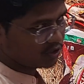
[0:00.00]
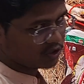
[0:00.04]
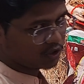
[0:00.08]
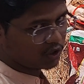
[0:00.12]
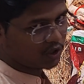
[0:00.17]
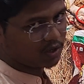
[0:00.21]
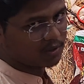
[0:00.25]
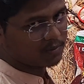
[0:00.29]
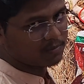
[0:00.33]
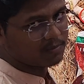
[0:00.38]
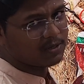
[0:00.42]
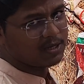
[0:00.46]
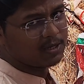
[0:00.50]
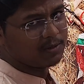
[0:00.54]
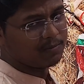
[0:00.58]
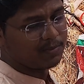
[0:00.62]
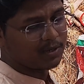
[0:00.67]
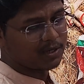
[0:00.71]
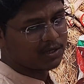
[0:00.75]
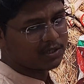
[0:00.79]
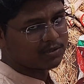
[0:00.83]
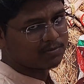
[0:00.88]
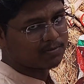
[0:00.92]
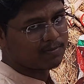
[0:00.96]
the term,
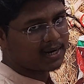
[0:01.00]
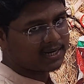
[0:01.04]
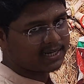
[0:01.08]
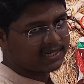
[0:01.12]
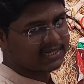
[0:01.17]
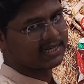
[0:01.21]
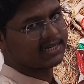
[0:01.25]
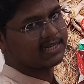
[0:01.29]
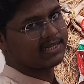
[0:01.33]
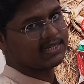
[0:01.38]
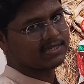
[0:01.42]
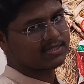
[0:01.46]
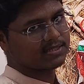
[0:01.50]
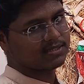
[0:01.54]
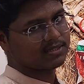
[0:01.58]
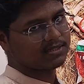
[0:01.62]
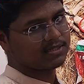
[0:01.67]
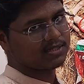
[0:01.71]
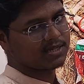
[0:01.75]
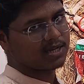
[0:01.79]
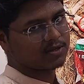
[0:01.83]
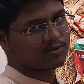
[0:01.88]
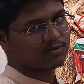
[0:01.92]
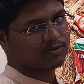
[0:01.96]
because mattress
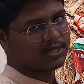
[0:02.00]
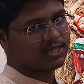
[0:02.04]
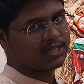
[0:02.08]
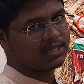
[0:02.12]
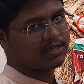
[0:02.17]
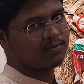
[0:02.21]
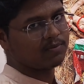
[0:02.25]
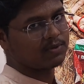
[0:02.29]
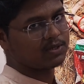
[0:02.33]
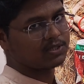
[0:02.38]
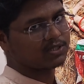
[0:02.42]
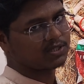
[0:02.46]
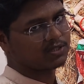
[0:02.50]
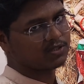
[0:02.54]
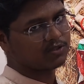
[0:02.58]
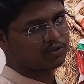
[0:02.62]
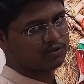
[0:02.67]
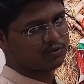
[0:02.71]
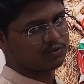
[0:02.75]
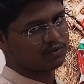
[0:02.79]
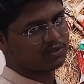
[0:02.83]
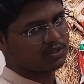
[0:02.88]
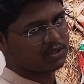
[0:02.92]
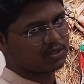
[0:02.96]
is actually eversion
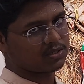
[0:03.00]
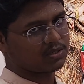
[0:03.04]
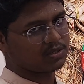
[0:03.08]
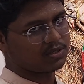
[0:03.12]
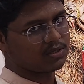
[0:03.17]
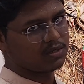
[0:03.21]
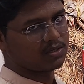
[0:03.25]
suture.